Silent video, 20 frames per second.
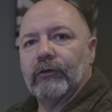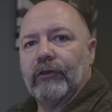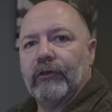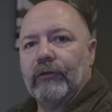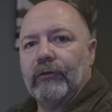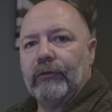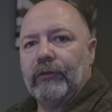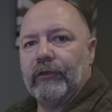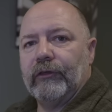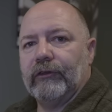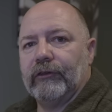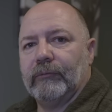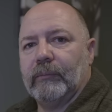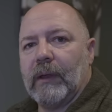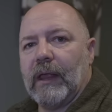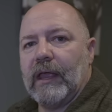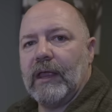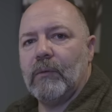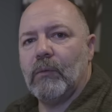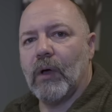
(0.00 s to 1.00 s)
to the
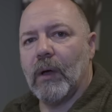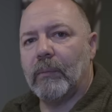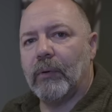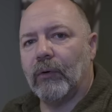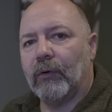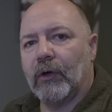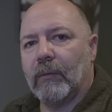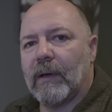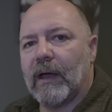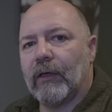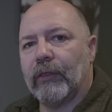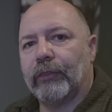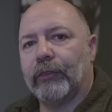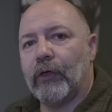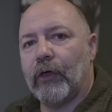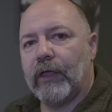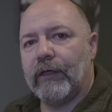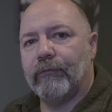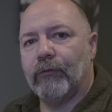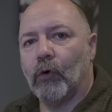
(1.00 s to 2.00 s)
display, we're pulling about
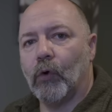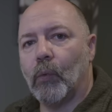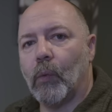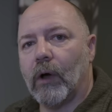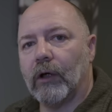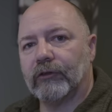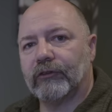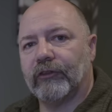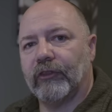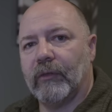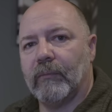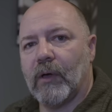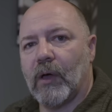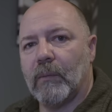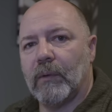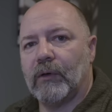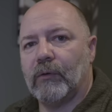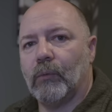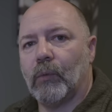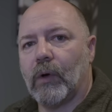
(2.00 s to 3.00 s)
34 watts at the
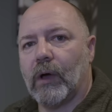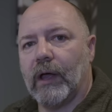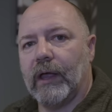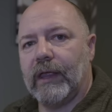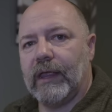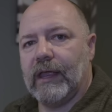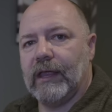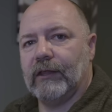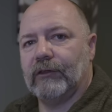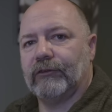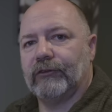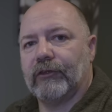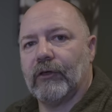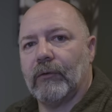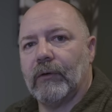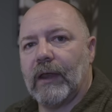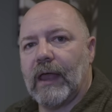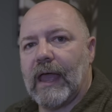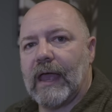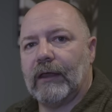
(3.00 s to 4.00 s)
moment. Why it's
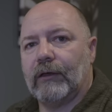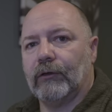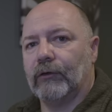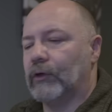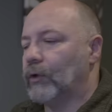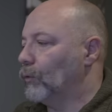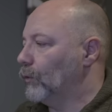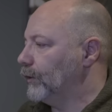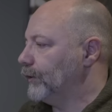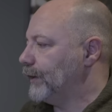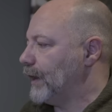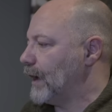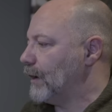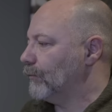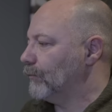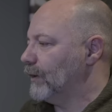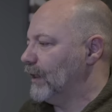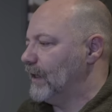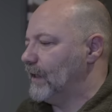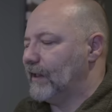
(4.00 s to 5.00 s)
going ahead and cooling
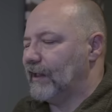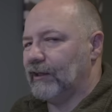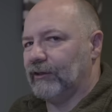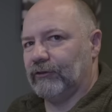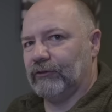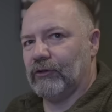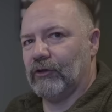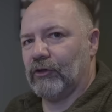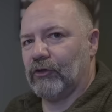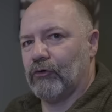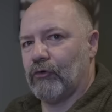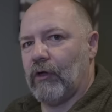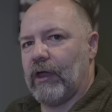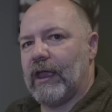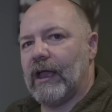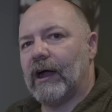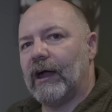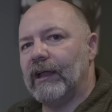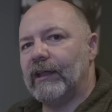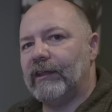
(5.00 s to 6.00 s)
down. It's not a
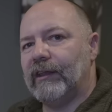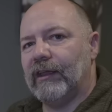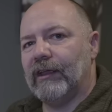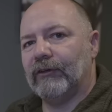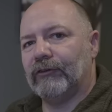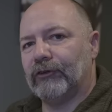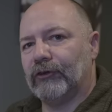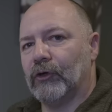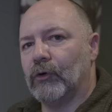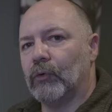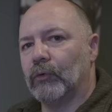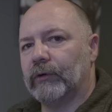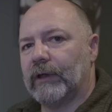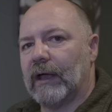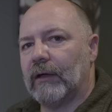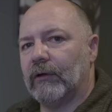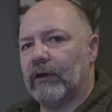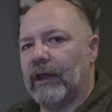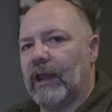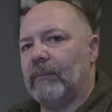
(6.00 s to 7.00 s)
great idea to cool
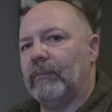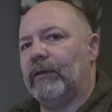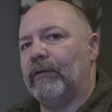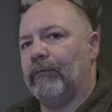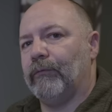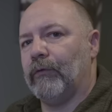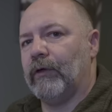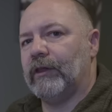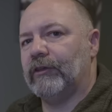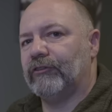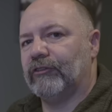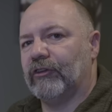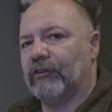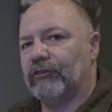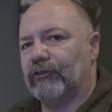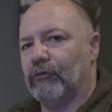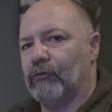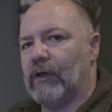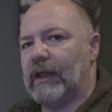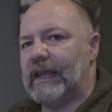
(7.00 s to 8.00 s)
down an empty fridge
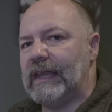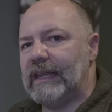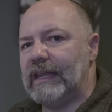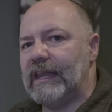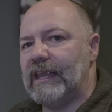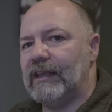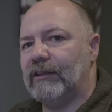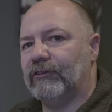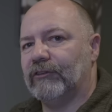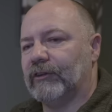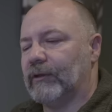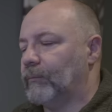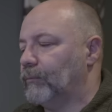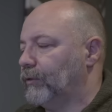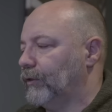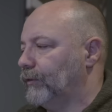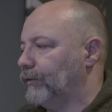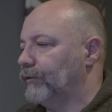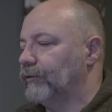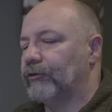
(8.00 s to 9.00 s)
because you really need
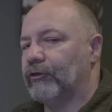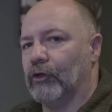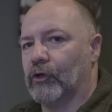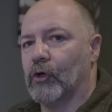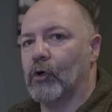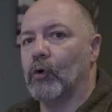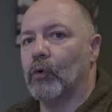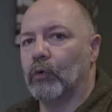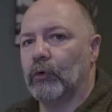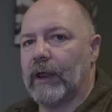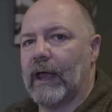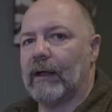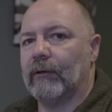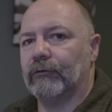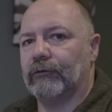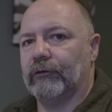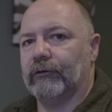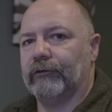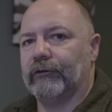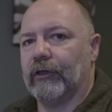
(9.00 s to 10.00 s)
something to cool
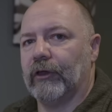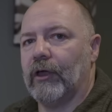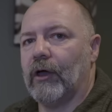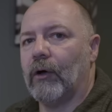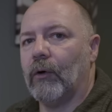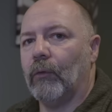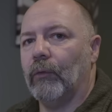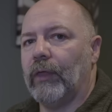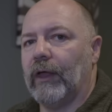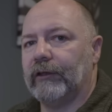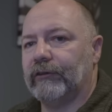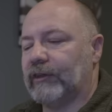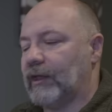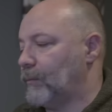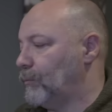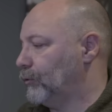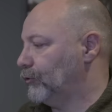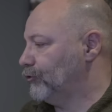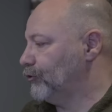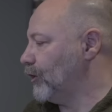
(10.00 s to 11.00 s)
down, so it's going to hold that
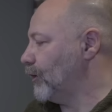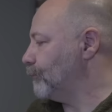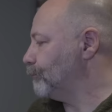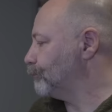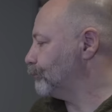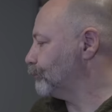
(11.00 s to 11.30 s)
temperature.